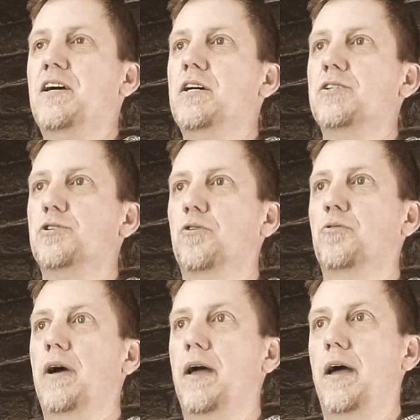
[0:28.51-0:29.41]

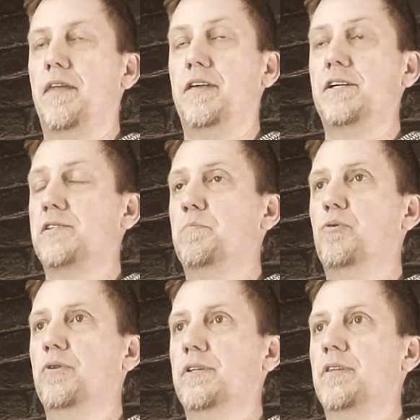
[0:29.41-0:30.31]
So I think it's
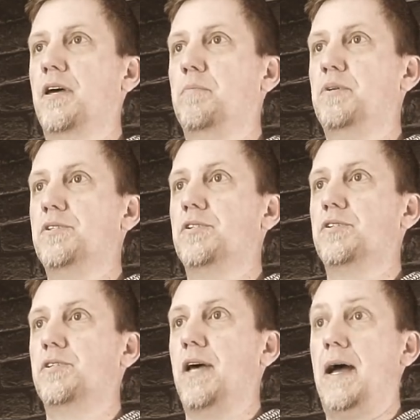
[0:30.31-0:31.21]
important that a business